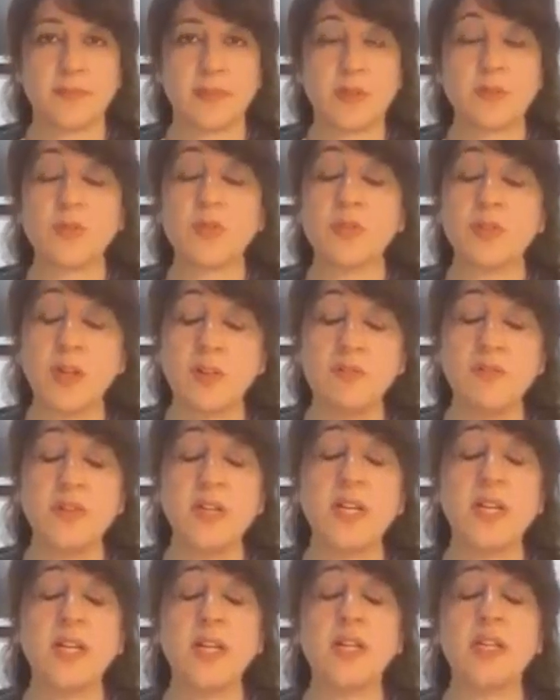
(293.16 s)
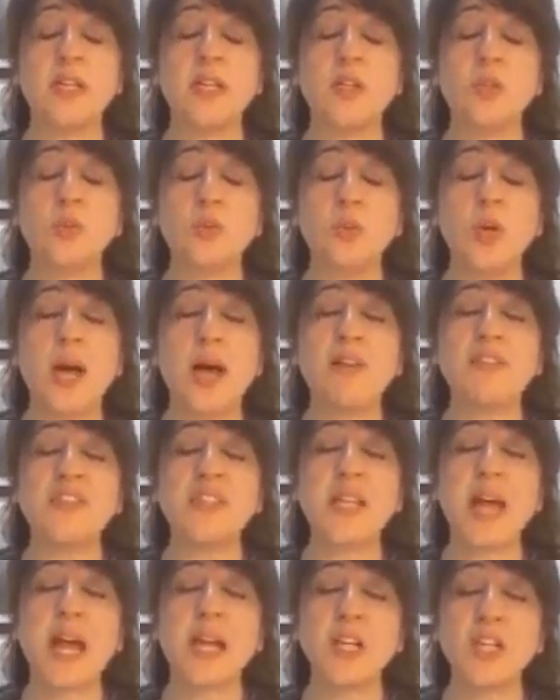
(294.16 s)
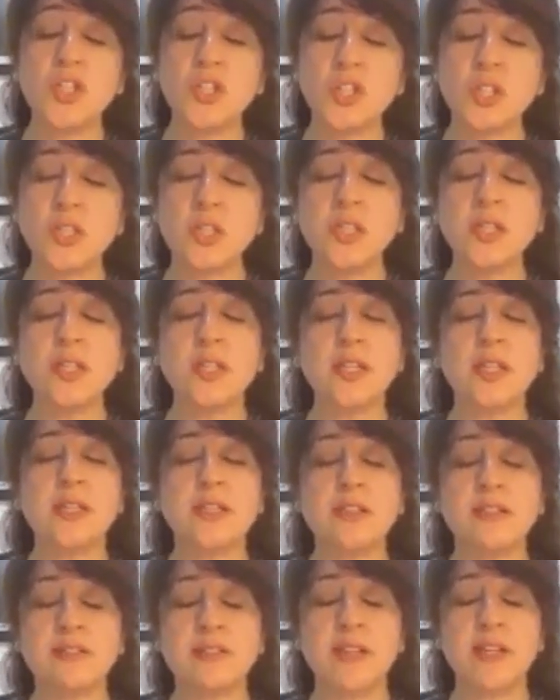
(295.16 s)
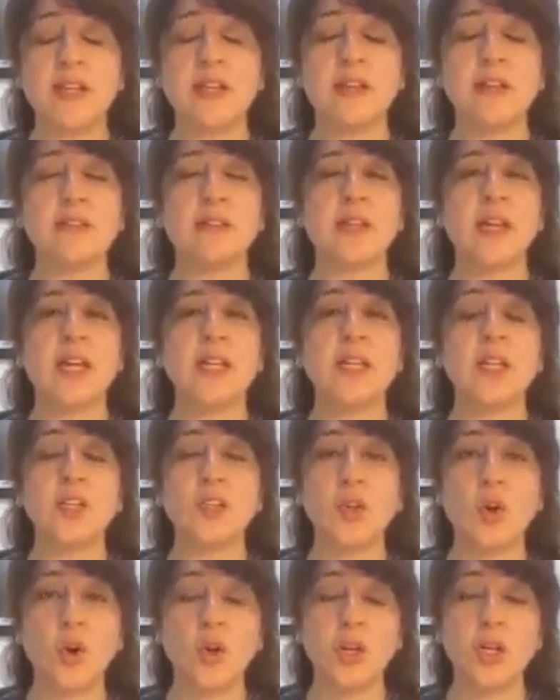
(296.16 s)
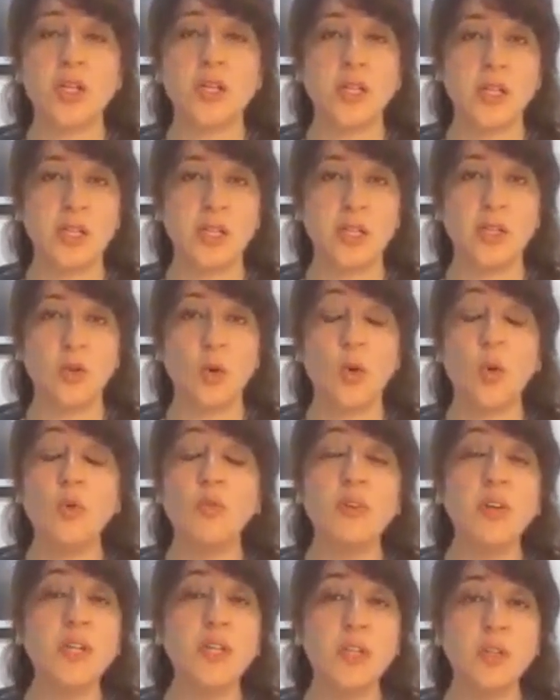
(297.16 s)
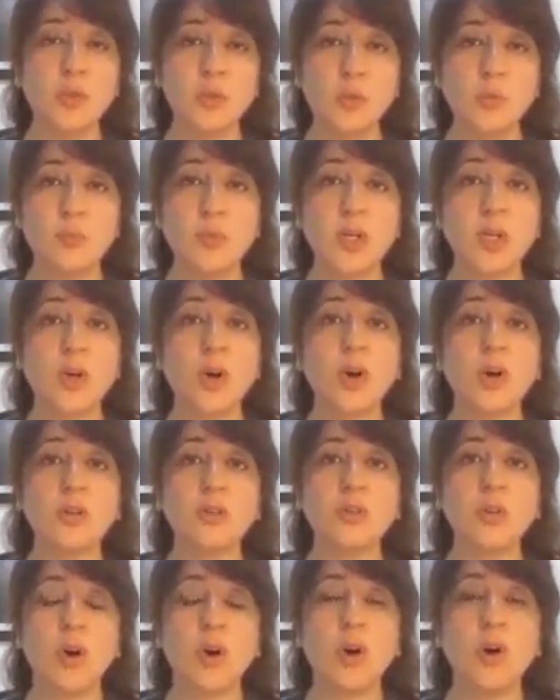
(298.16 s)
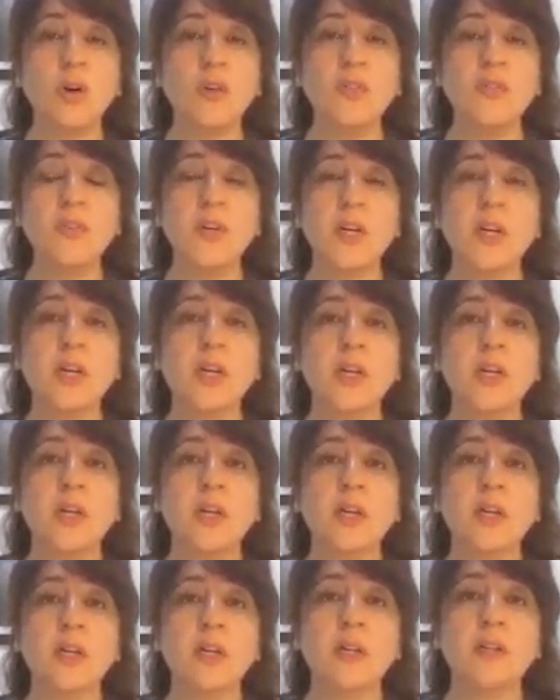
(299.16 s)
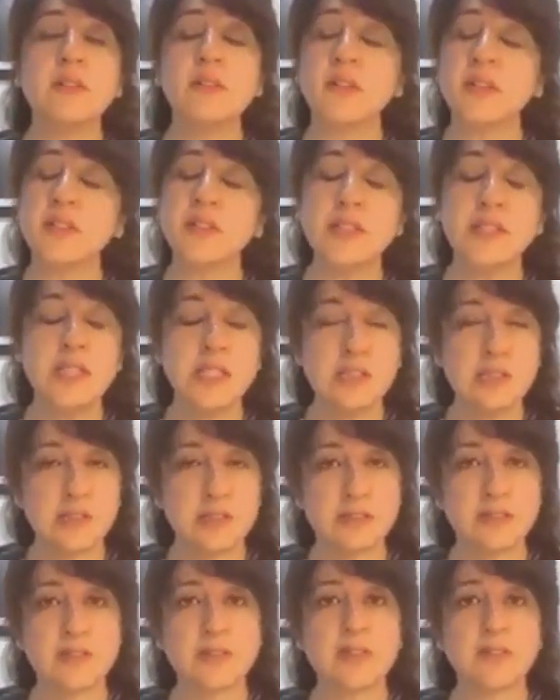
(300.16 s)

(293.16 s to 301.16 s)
So, somewhere you have sanctioned, in this case, an authority over you because of certain reasons.